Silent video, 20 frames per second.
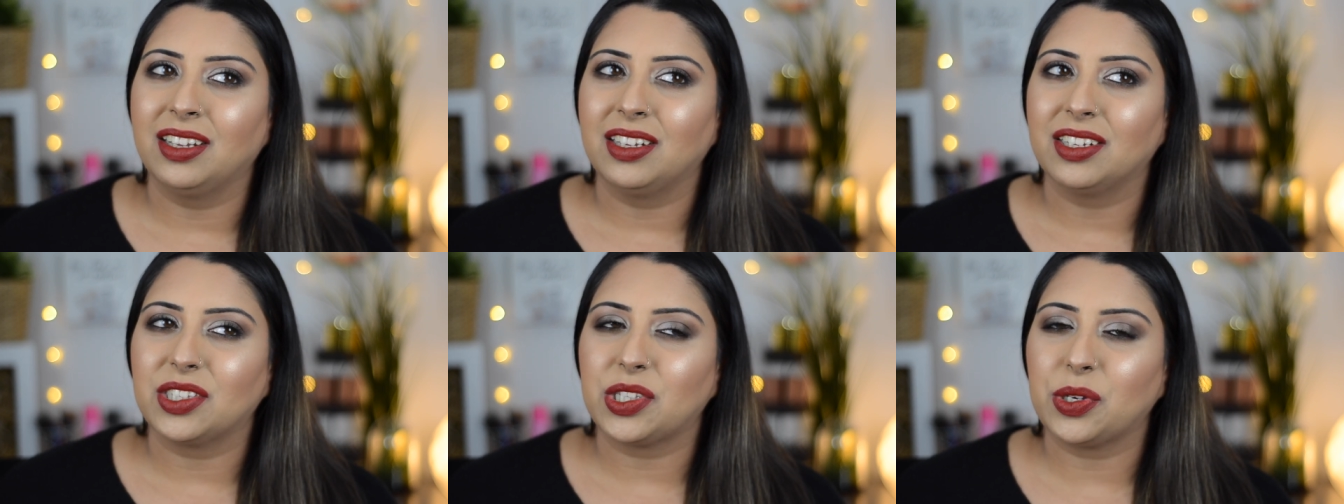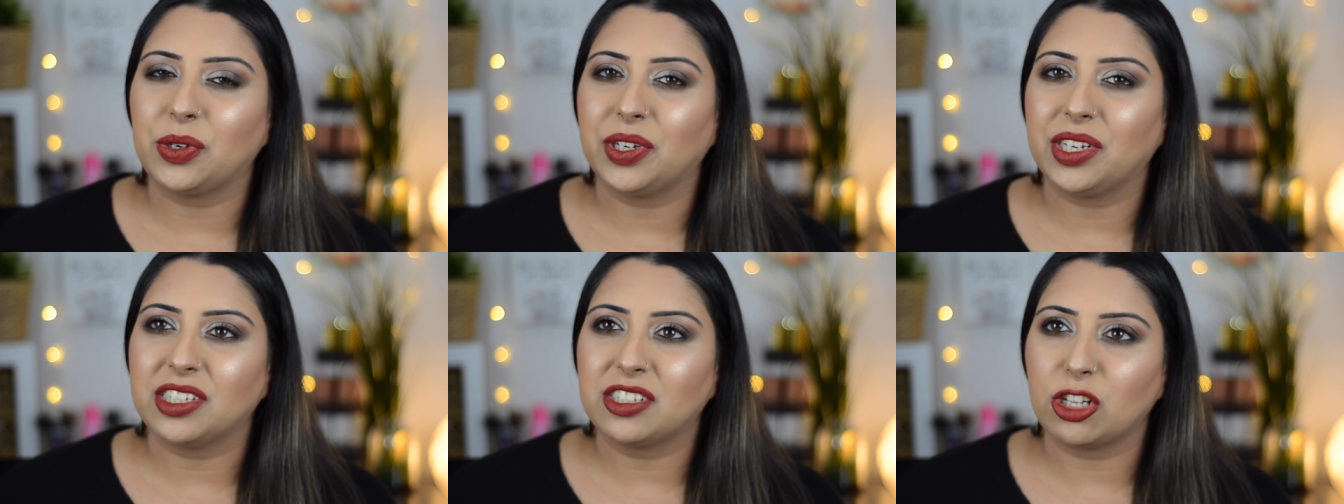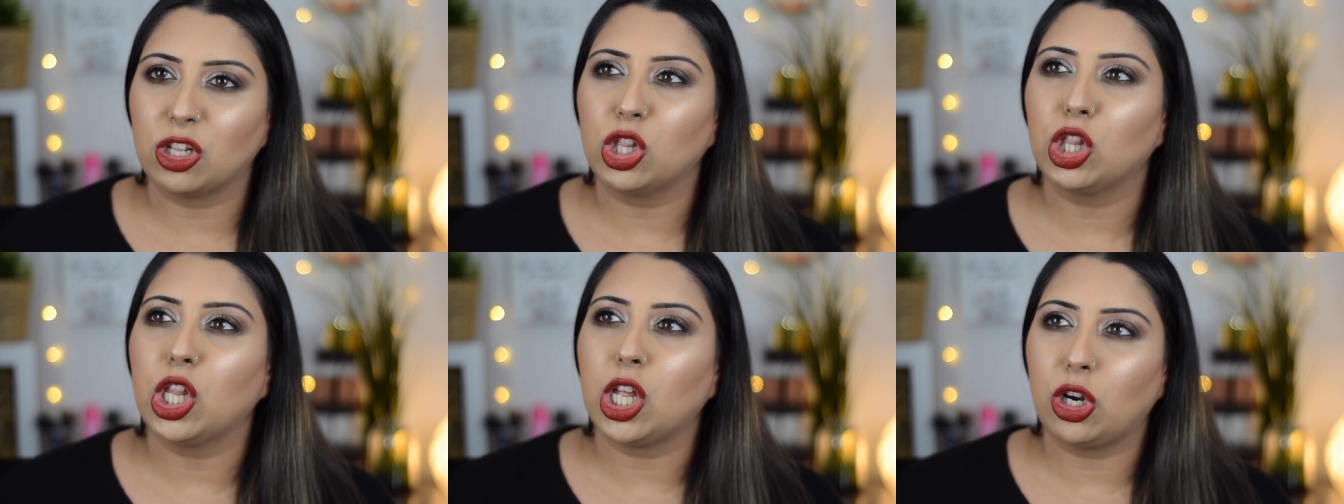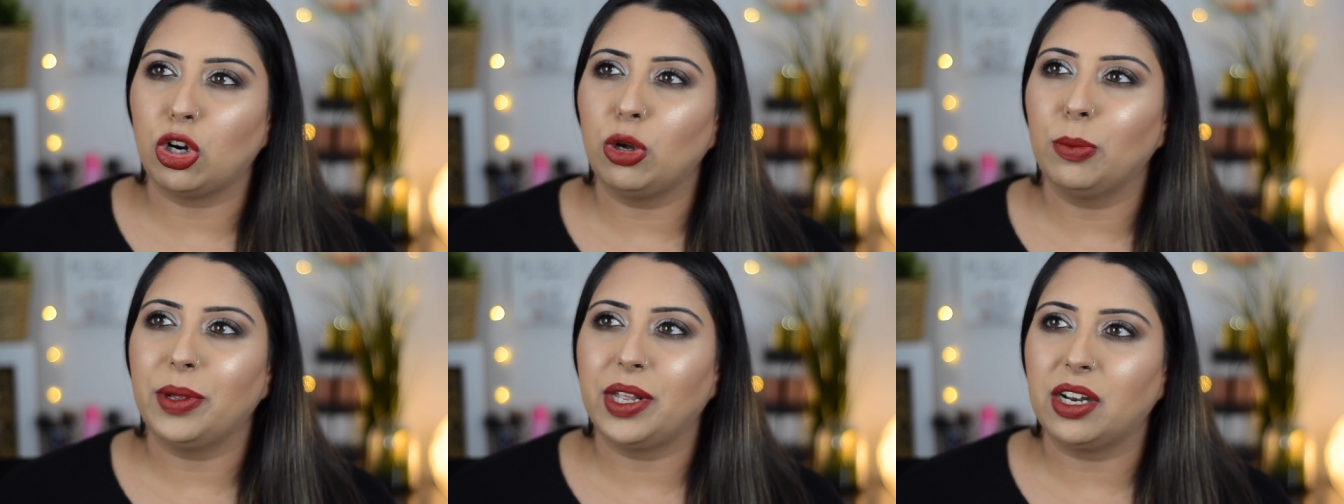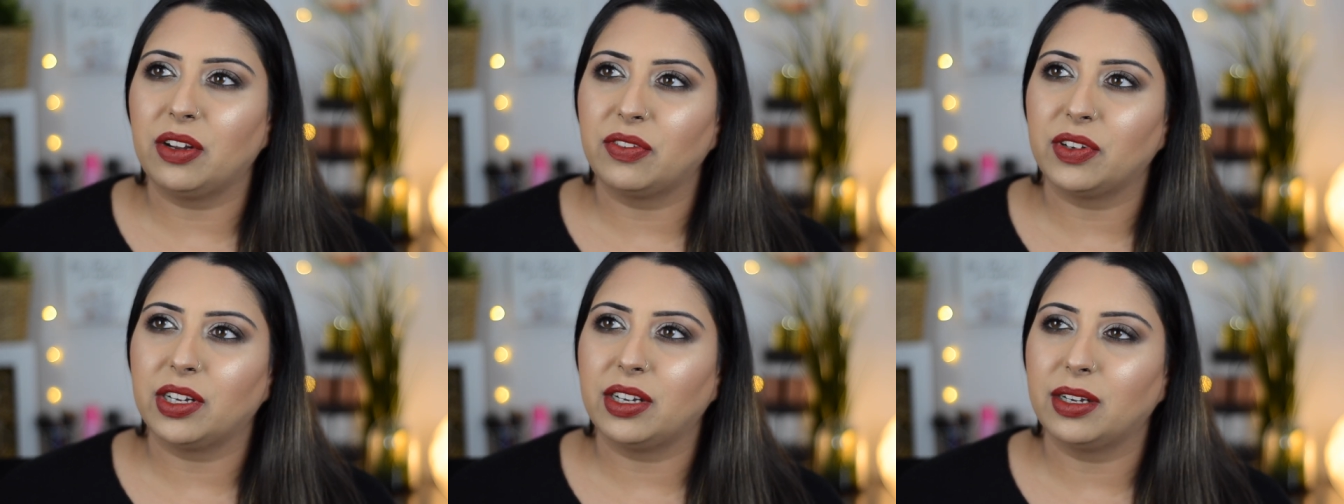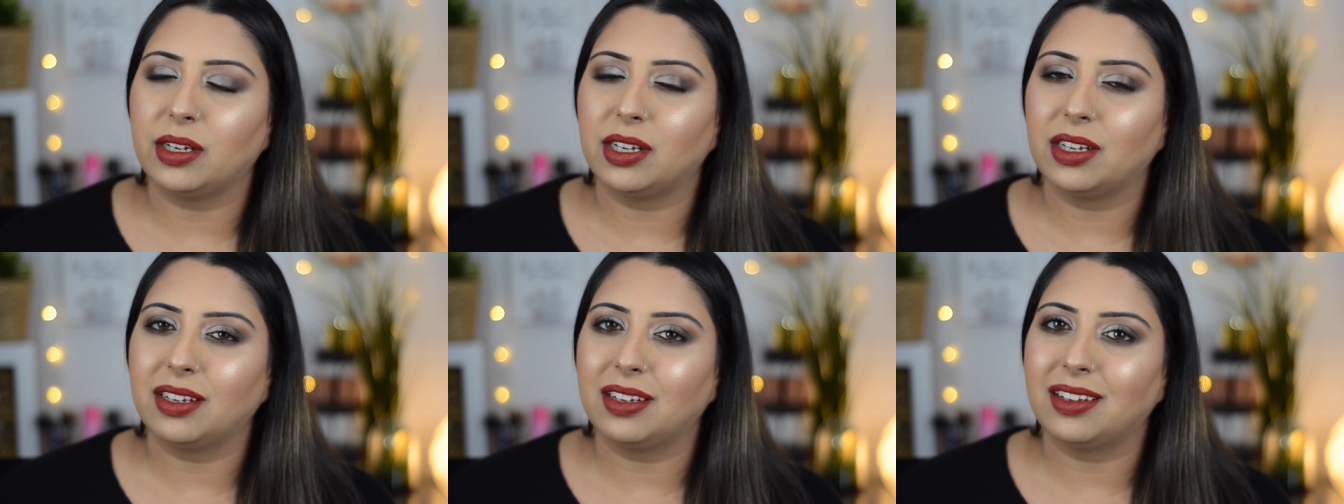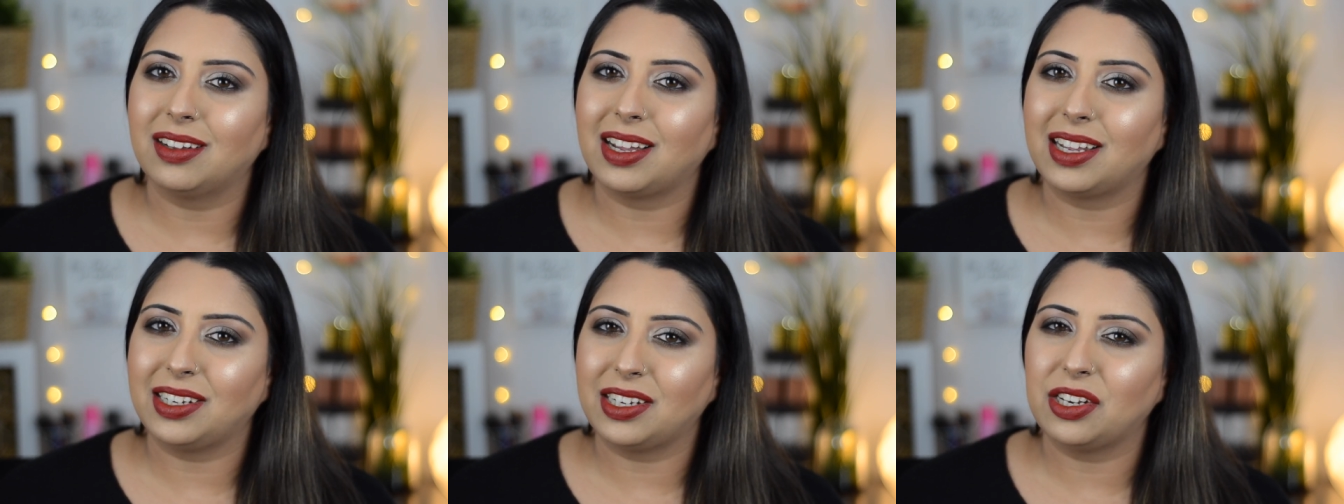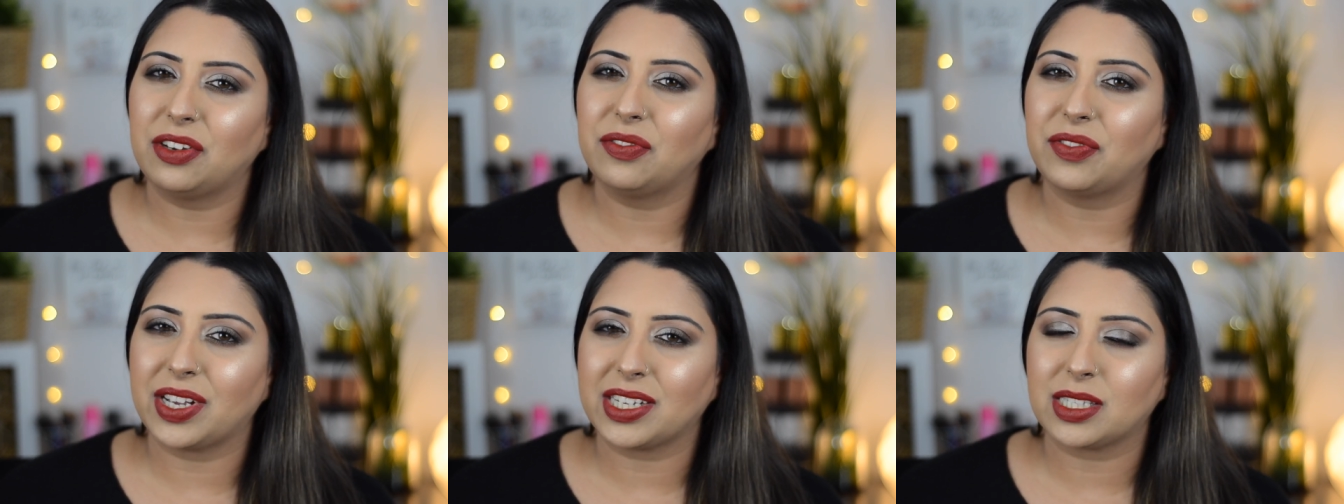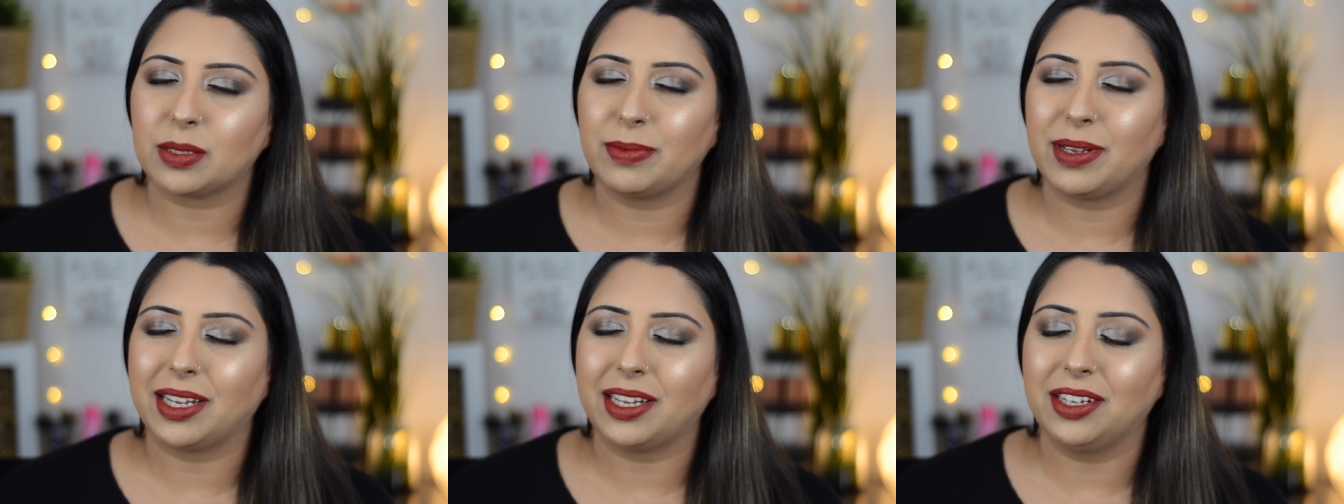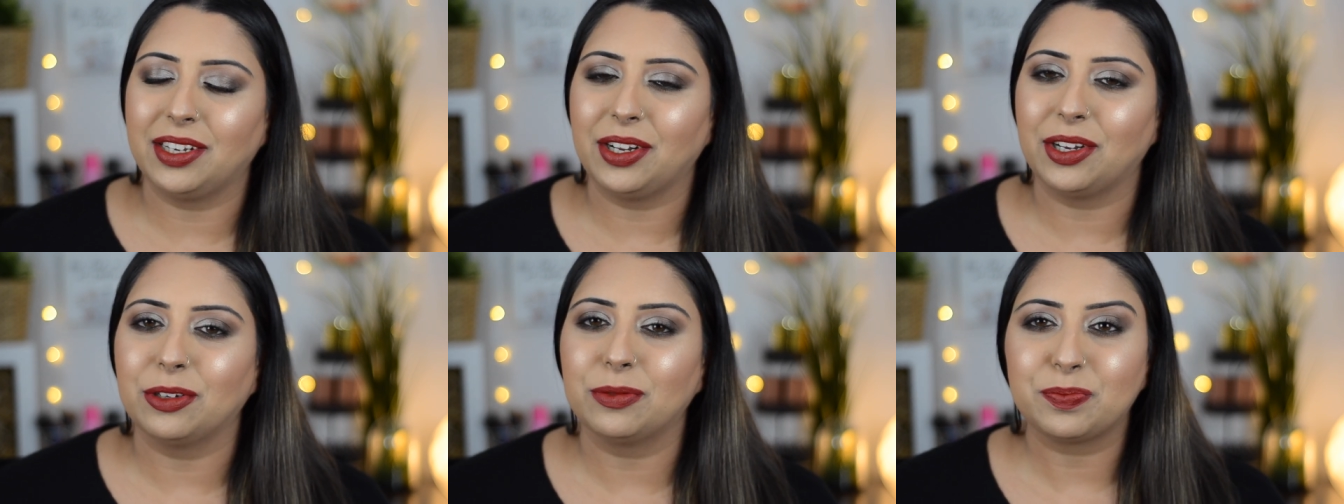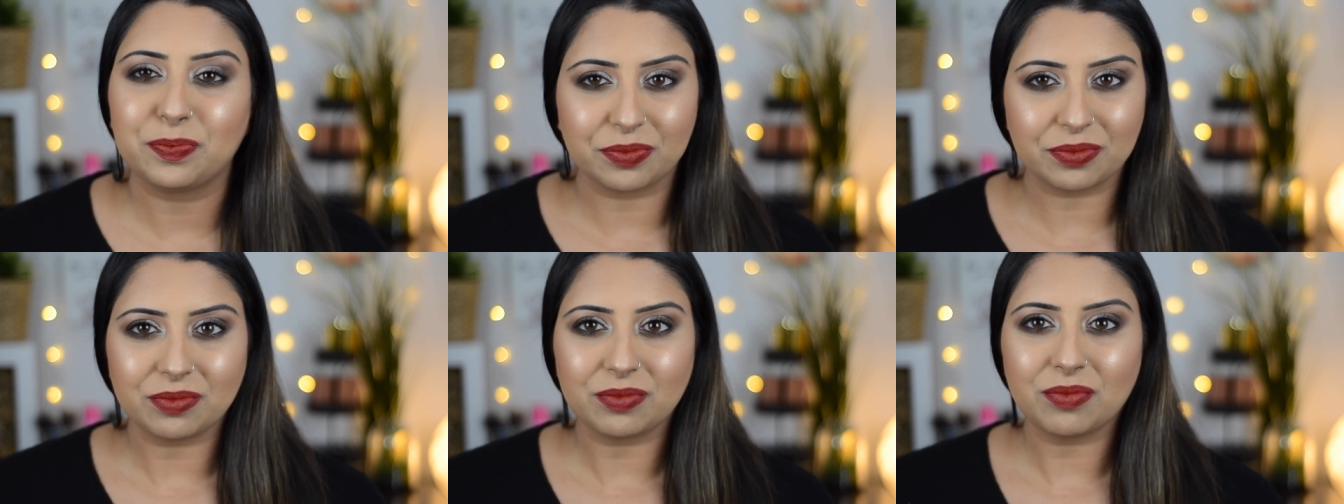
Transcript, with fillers: So it is a little bit of an investment, you know.